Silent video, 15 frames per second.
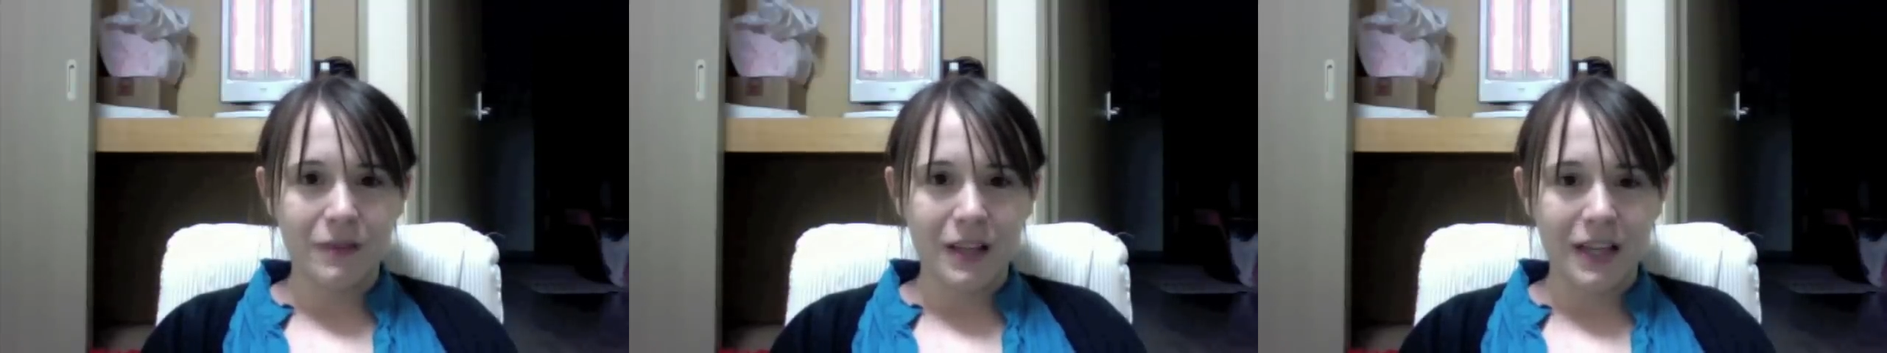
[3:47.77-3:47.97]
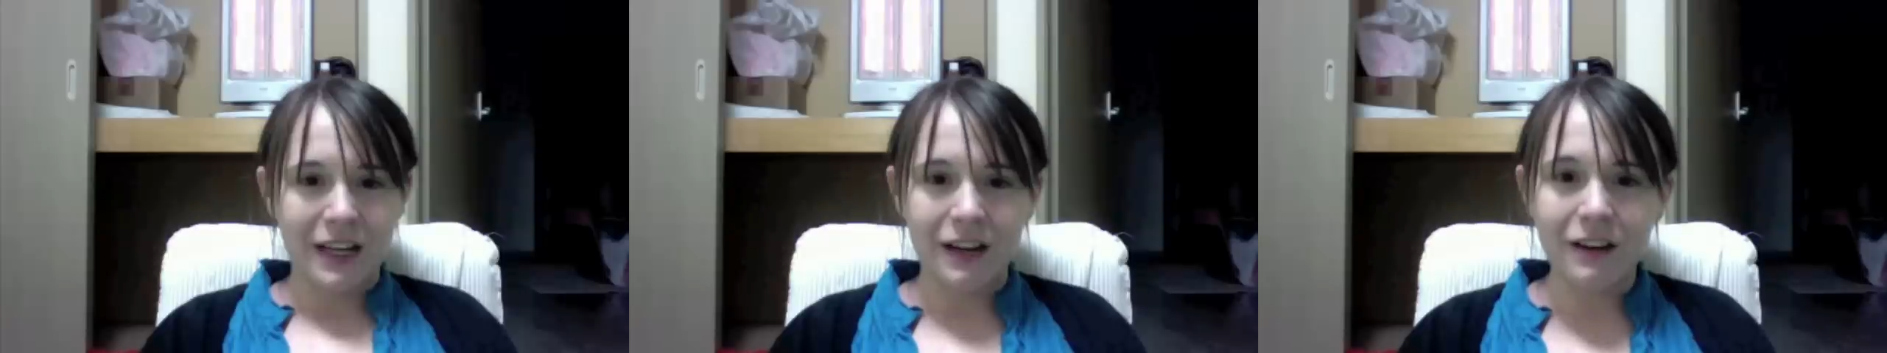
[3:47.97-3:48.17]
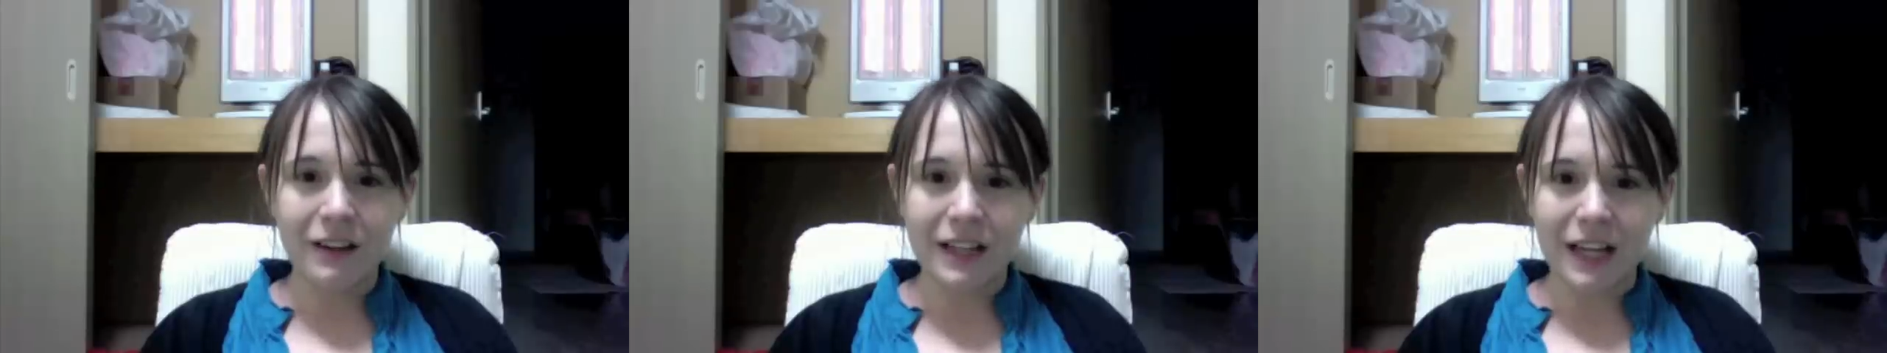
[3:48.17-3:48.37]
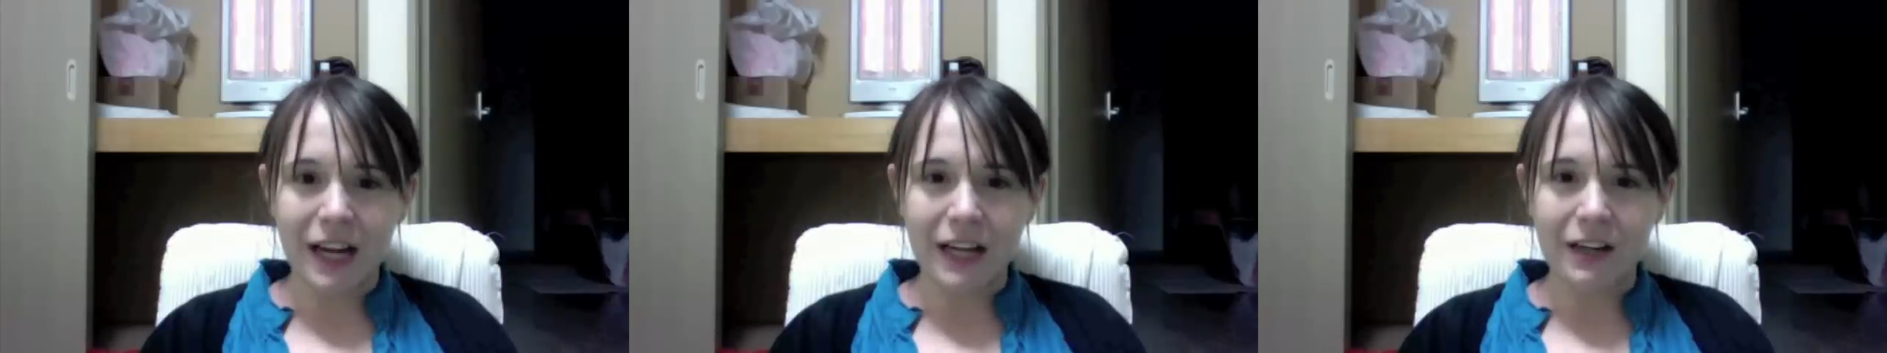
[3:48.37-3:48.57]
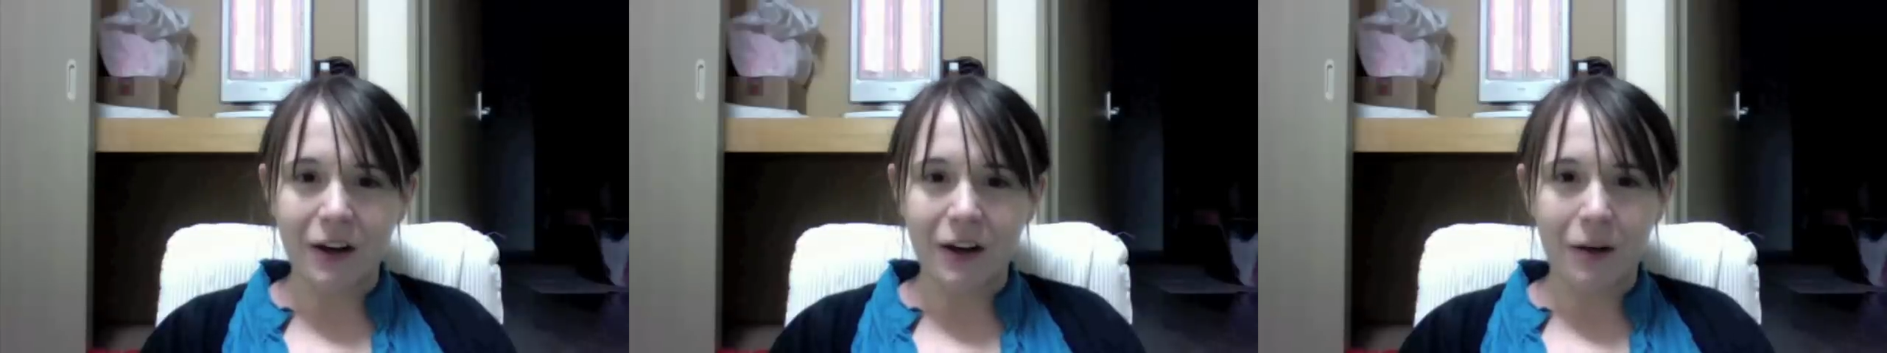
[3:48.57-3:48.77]
hear the
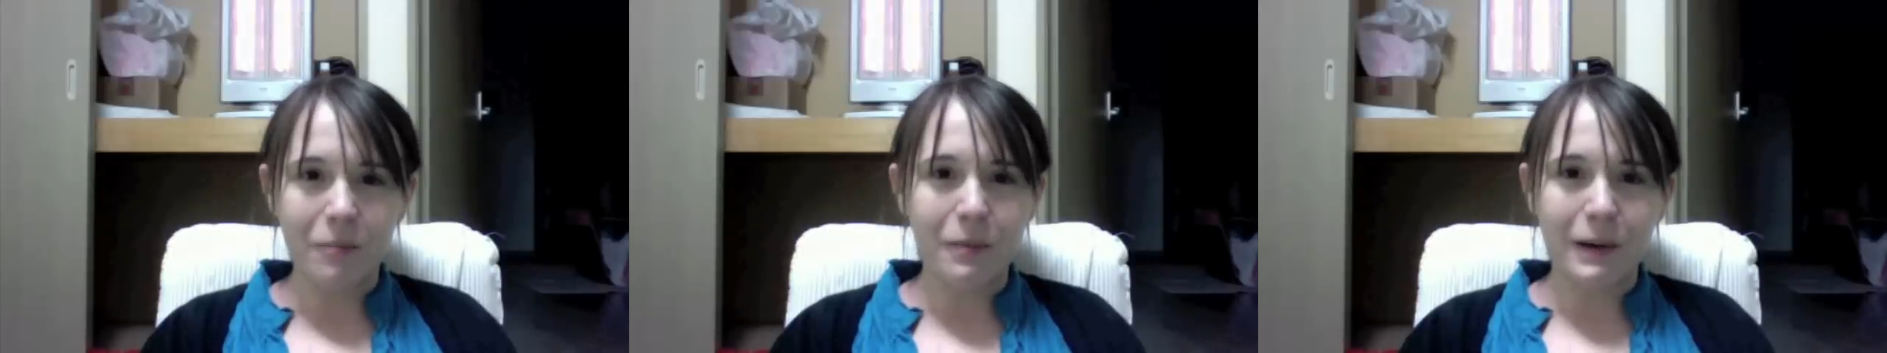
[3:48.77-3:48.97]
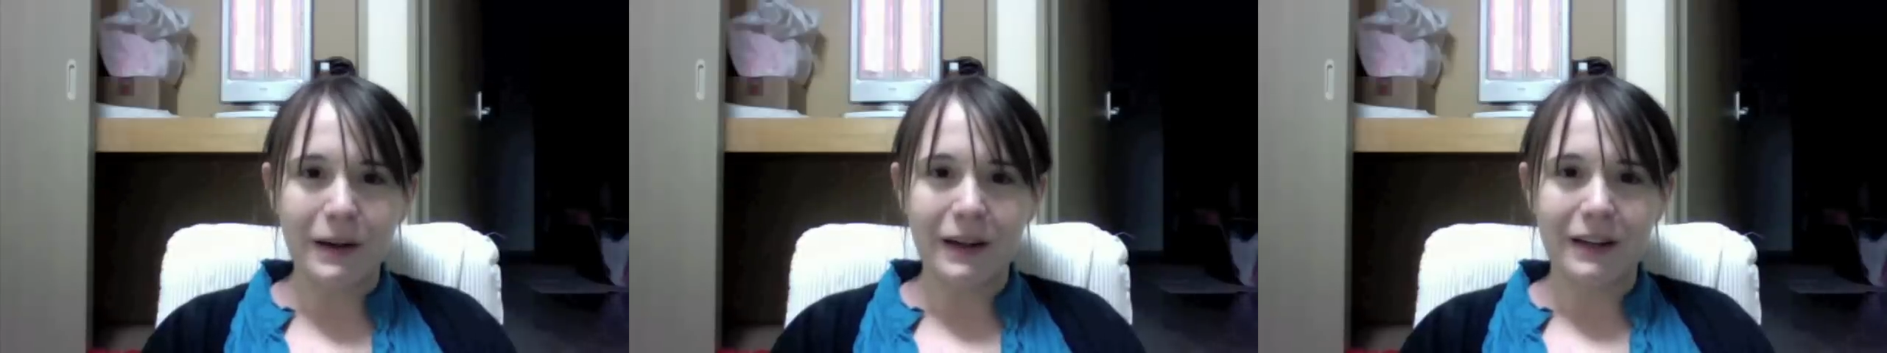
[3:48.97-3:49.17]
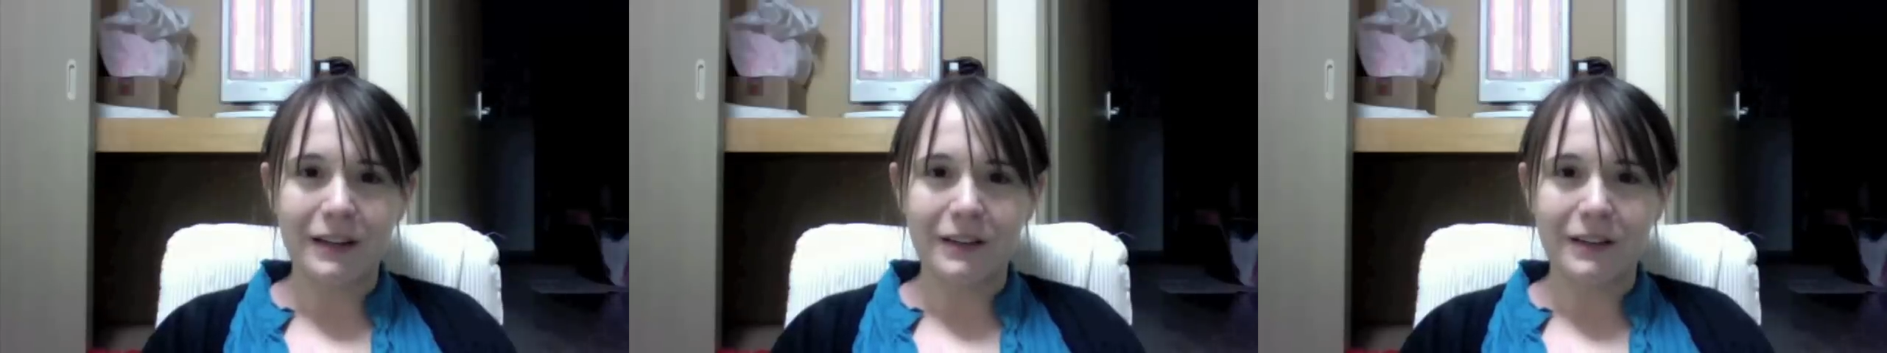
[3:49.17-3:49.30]
anger, but,